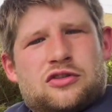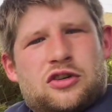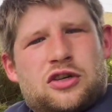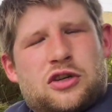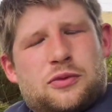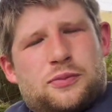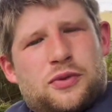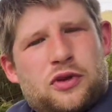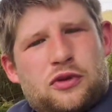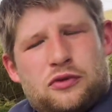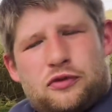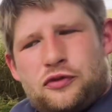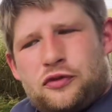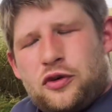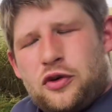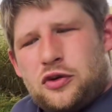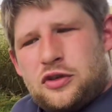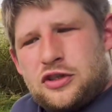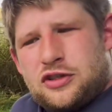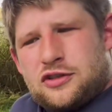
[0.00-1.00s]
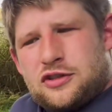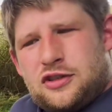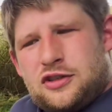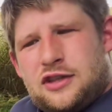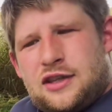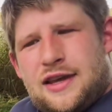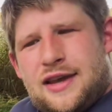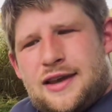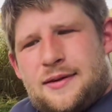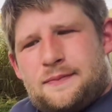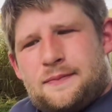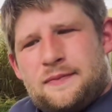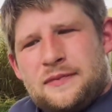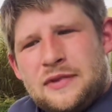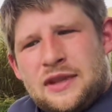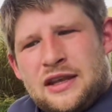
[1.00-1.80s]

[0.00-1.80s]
or you're putting focus on them,